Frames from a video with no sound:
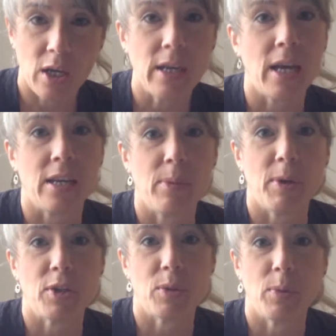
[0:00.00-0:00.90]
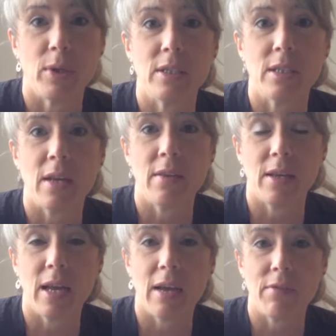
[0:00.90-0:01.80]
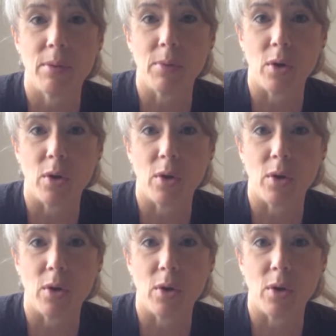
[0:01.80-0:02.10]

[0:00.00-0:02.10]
on acupuncture points and then have them